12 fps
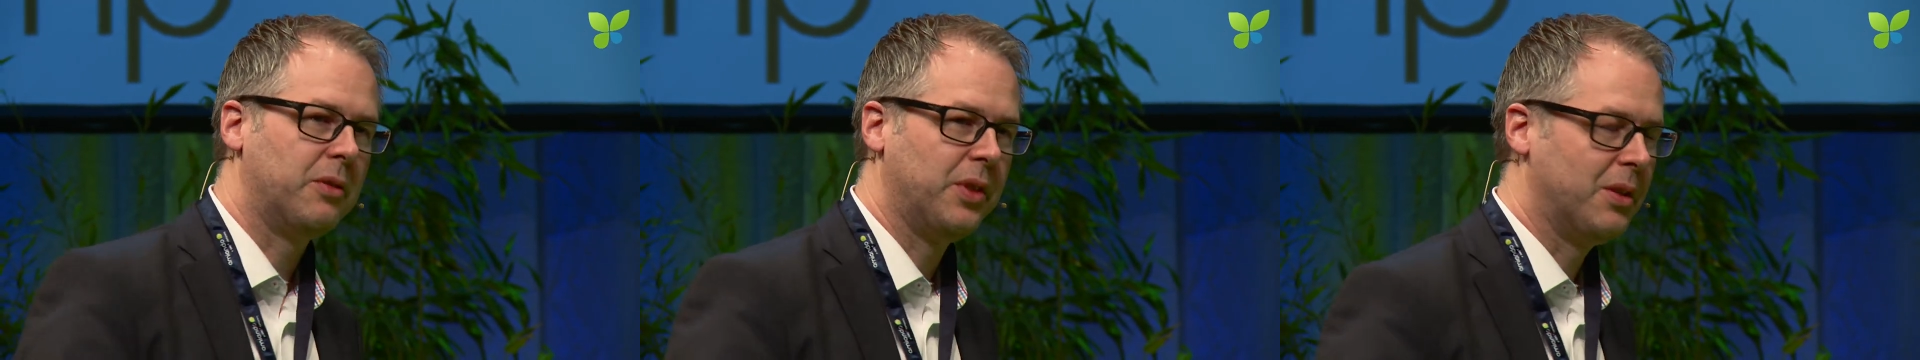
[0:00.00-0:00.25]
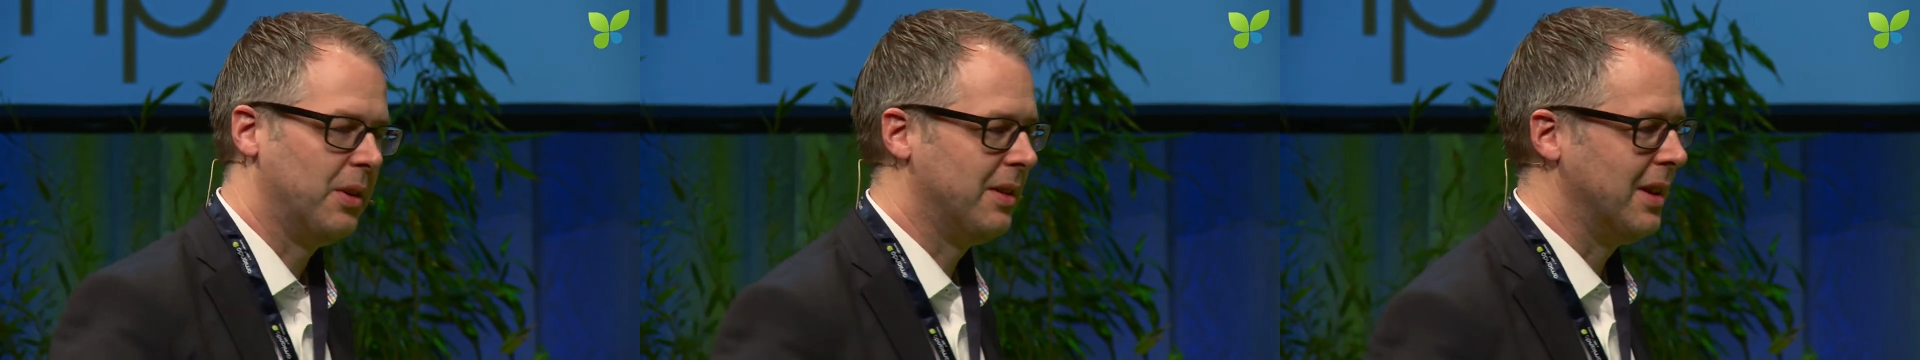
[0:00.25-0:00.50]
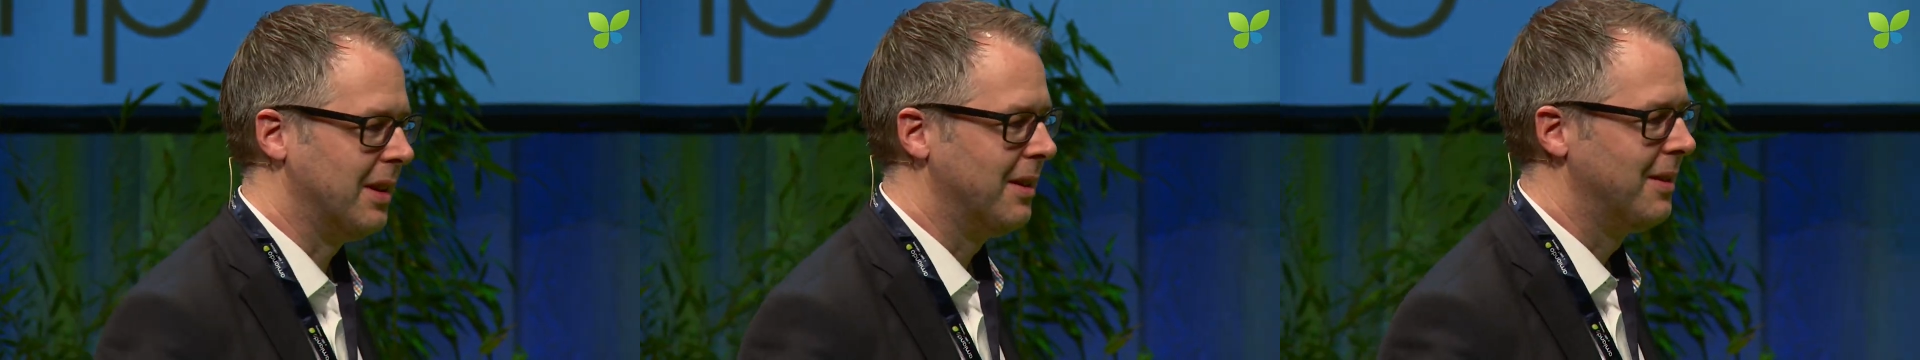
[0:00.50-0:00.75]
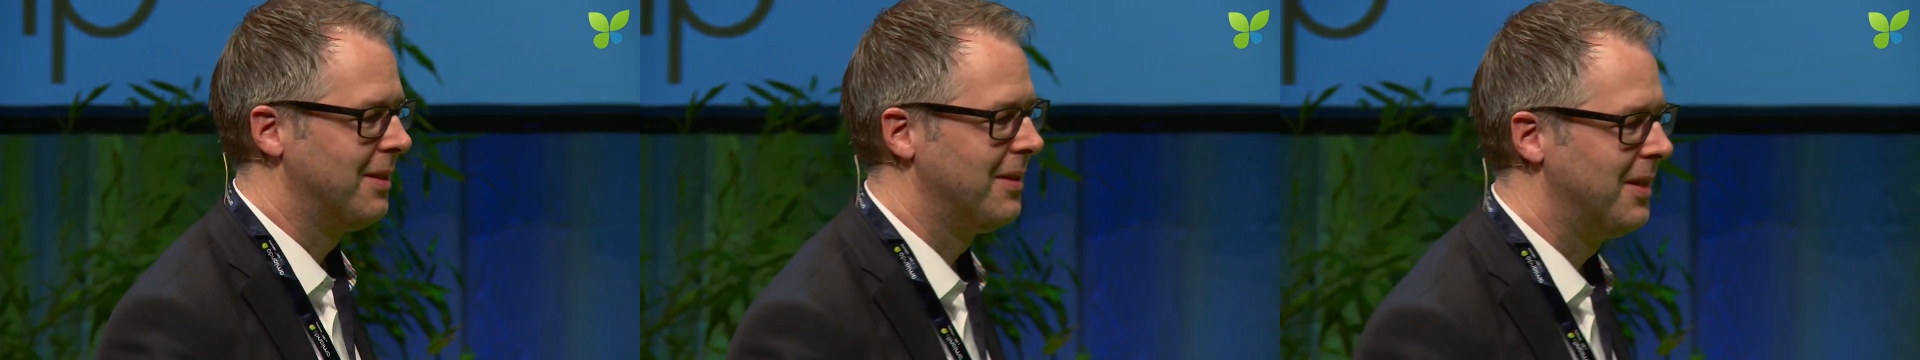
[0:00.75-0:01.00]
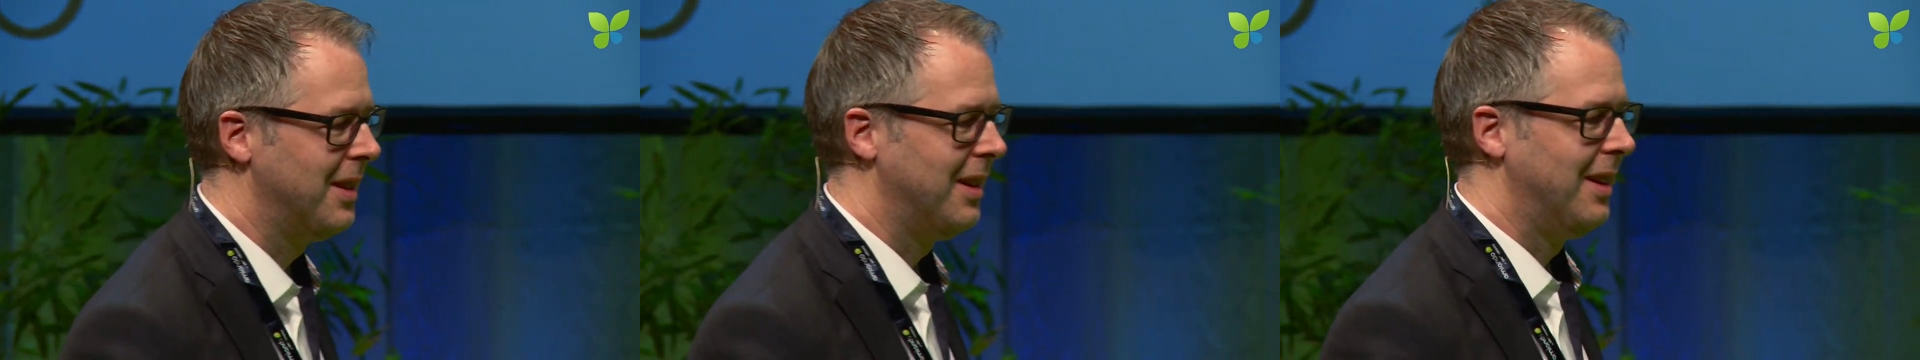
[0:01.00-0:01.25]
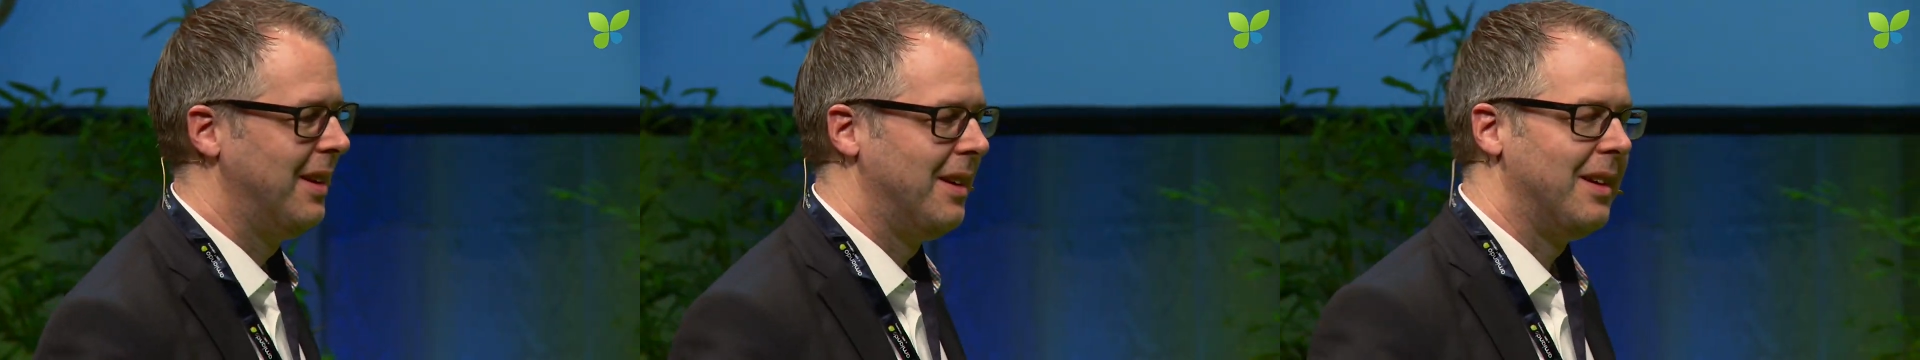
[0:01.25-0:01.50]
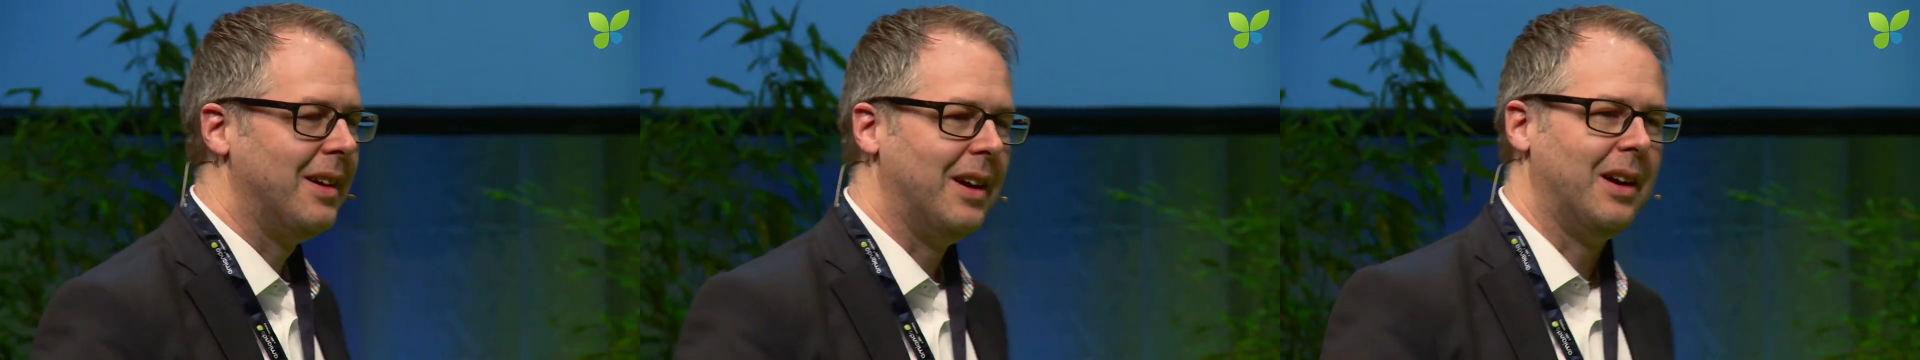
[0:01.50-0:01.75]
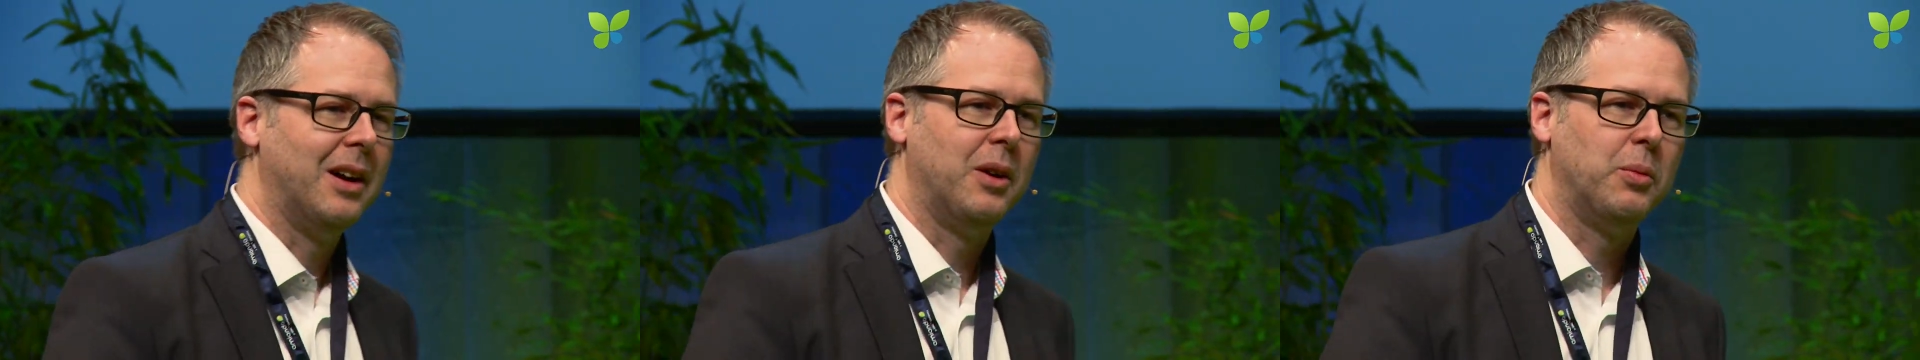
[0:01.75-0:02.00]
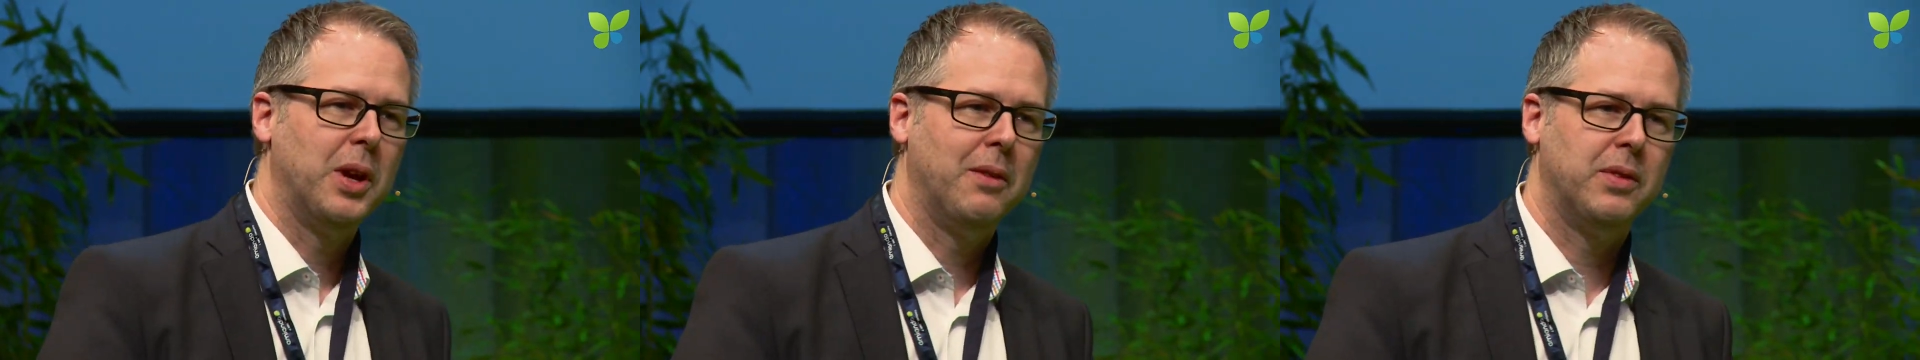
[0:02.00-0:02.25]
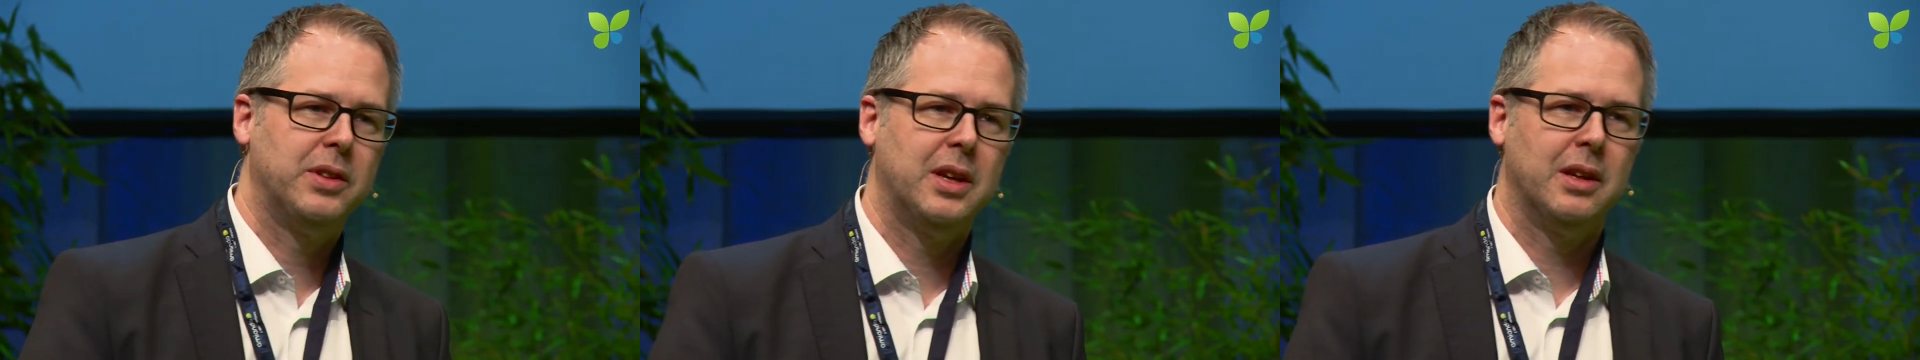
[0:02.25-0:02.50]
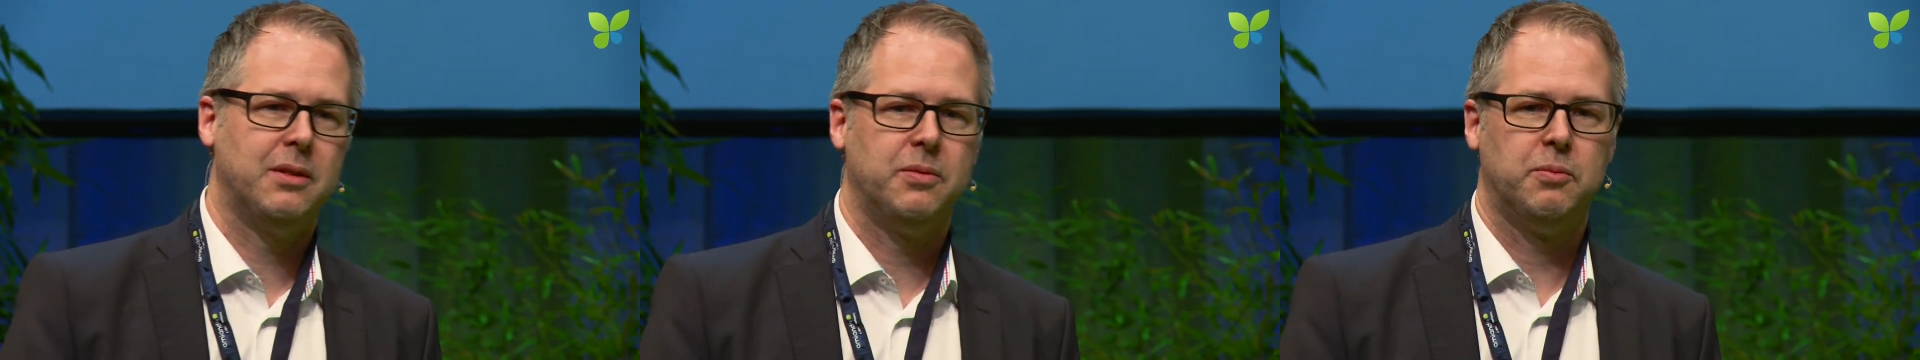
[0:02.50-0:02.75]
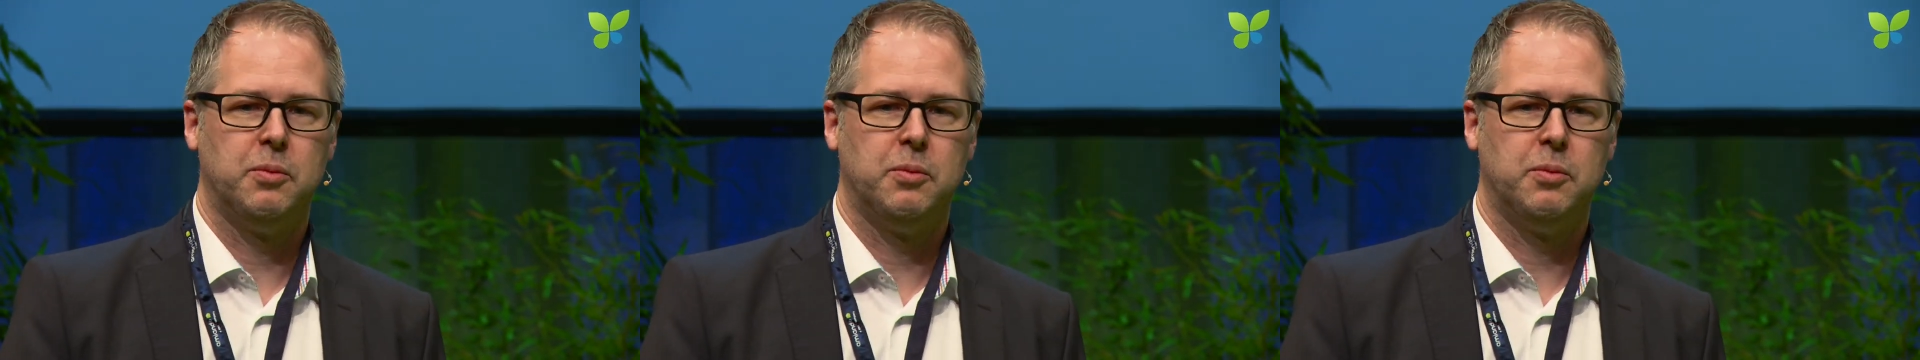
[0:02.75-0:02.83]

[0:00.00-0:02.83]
fundraising. We have a ticket,